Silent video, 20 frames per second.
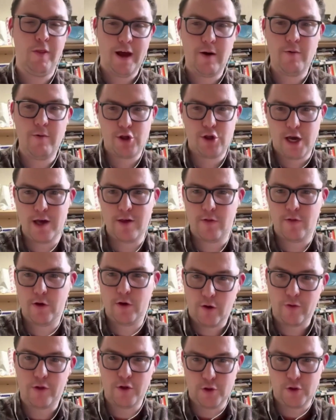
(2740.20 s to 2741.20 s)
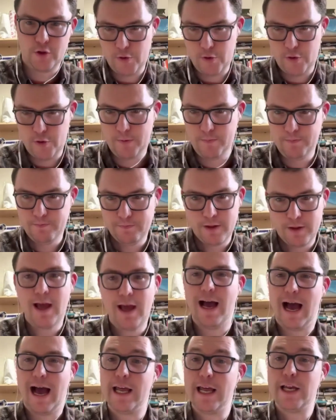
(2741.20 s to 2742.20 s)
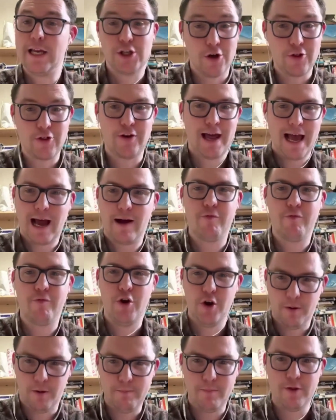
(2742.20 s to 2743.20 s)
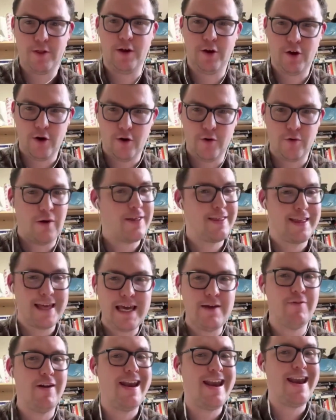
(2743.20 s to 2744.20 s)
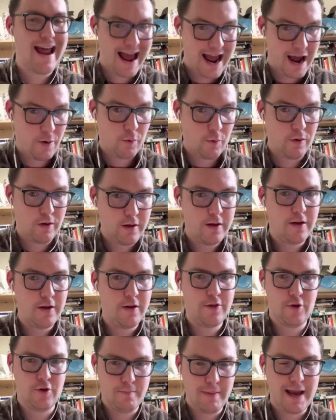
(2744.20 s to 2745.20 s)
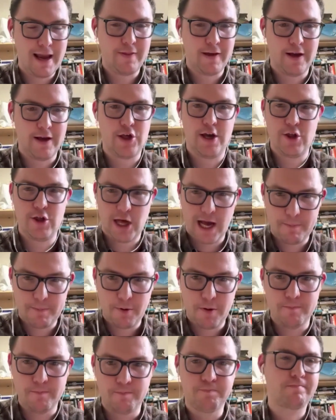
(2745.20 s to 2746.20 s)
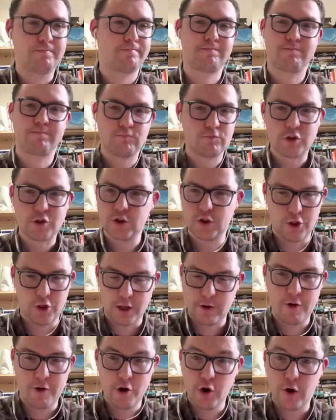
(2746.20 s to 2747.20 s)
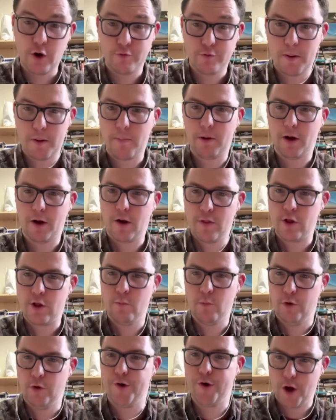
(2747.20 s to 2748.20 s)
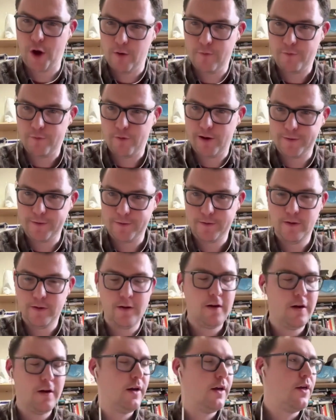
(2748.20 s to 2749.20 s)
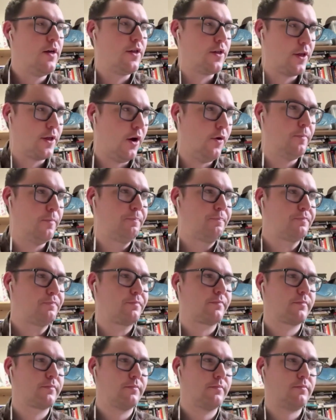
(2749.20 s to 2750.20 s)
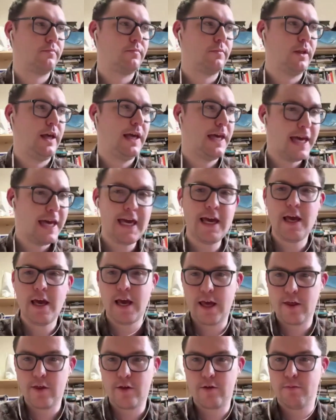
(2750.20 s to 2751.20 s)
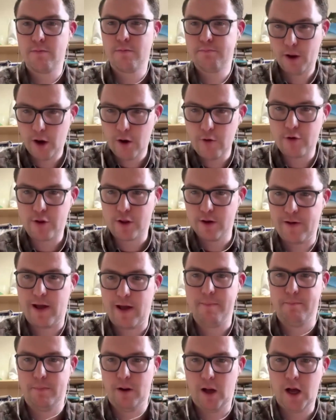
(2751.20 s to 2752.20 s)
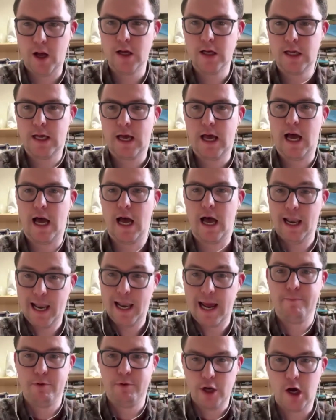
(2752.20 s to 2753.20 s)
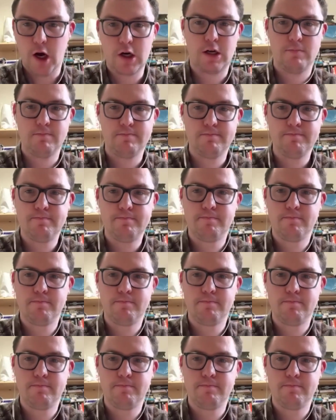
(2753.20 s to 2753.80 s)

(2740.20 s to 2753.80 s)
without changing the Constitution, and he doesn't have the numbers in Congress even now to make that change happen because there are enough Republicans that wouldn't go for it. So he is post November a lame duck.